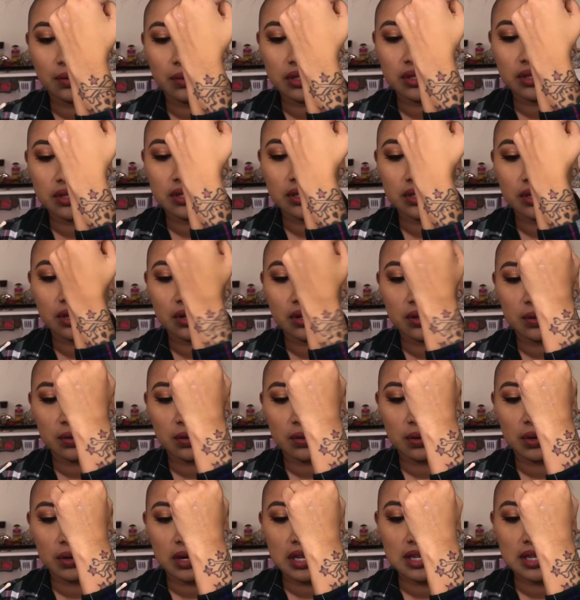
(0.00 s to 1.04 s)
which is
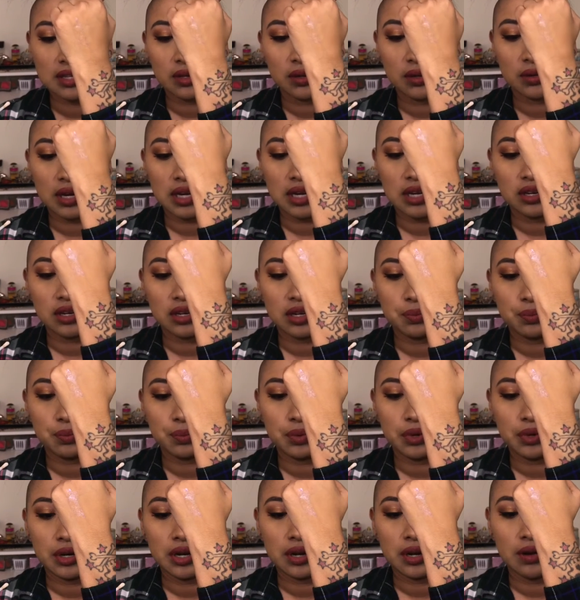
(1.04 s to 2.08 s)
great. You can
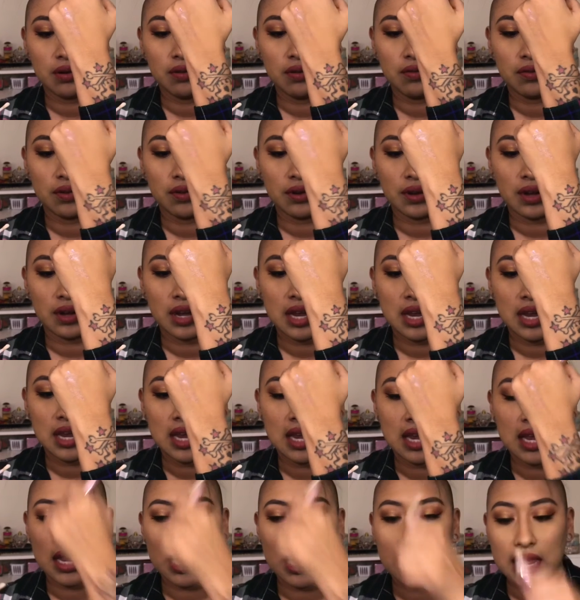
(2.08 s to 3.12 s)
put it over
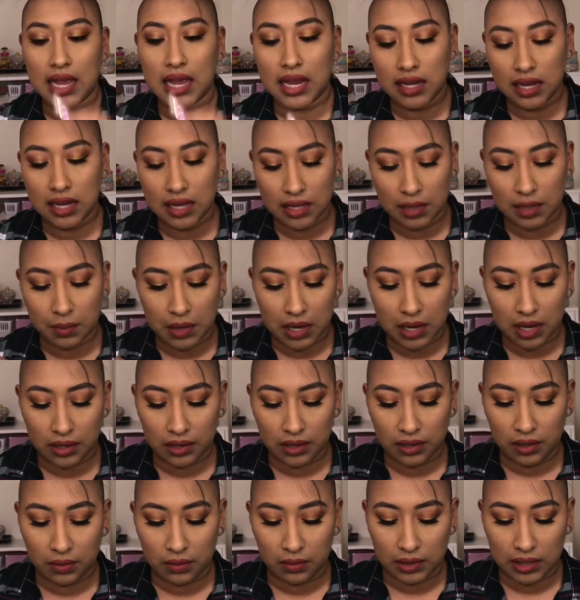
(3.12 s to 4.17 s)
any lip color
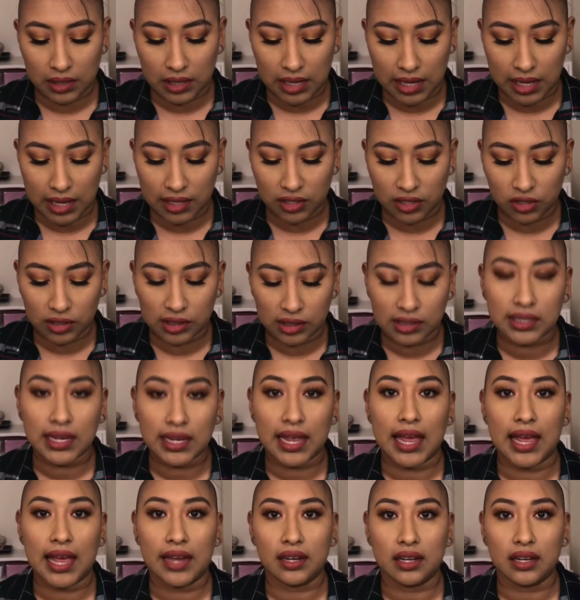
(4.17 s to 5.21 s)
you would like, just to
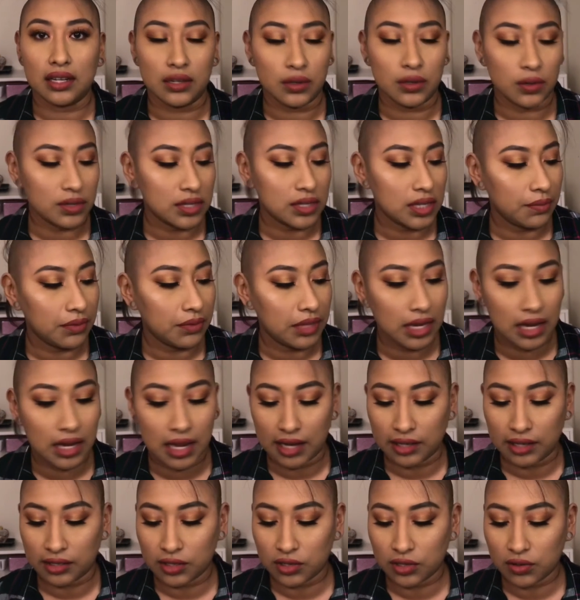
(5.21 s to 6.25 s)
add a little something
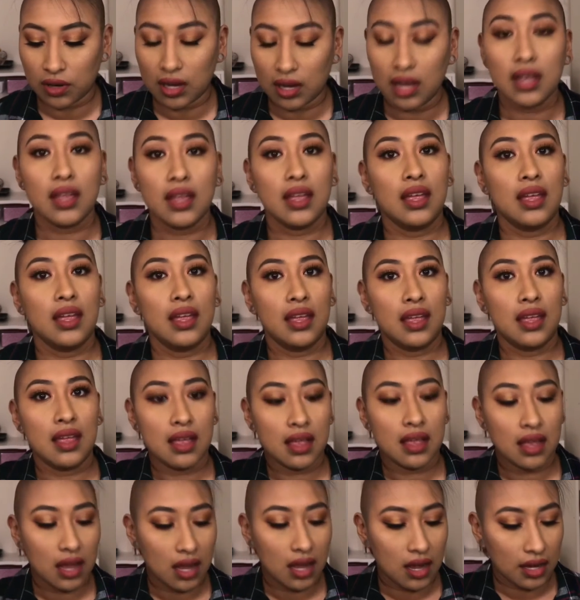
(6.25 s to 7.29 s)
extra.
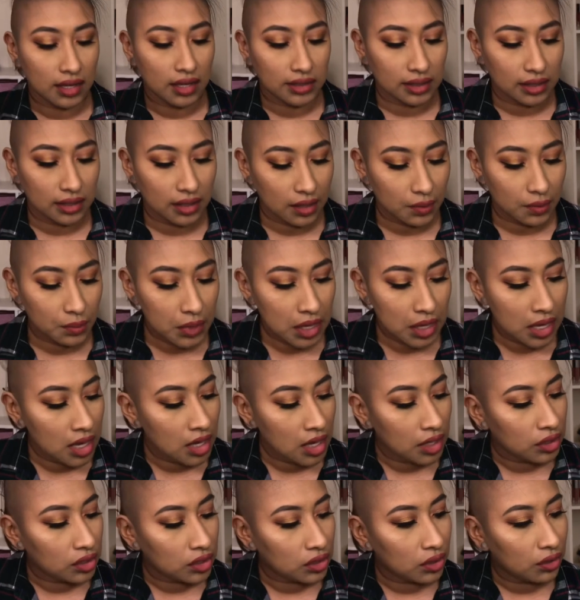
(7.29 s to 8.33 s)
Awesome.
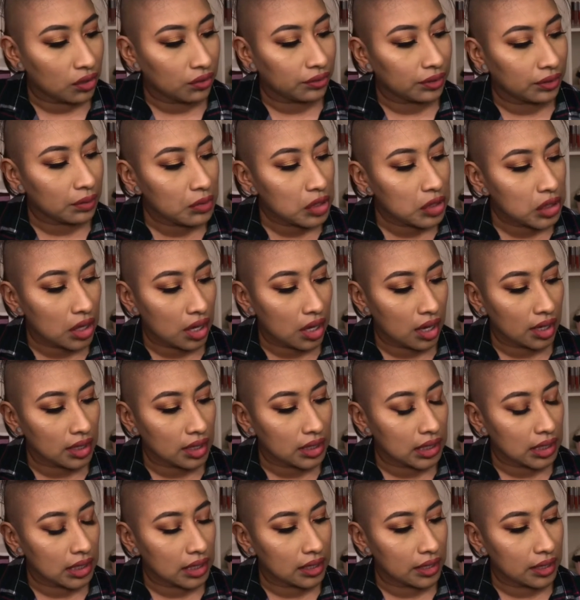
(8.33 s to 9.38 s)
So from Tarte,
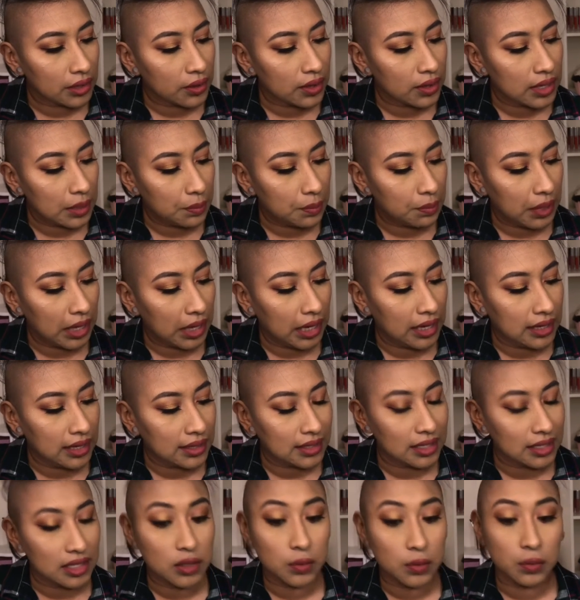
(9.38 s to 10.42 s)
the glitter lip paint,
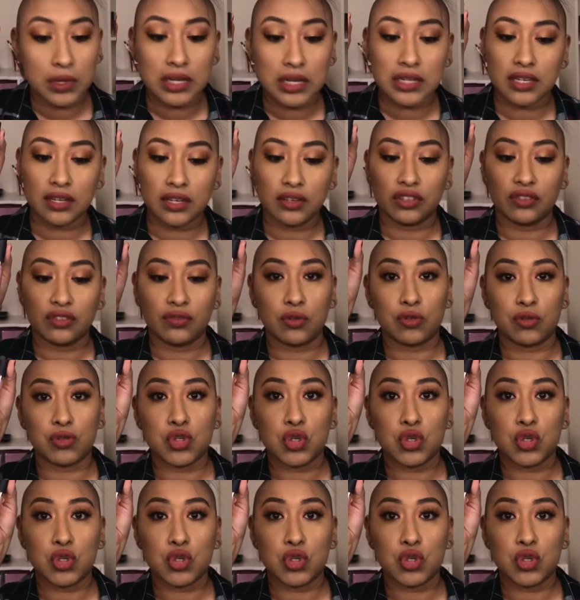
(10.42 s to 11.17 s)
this retails for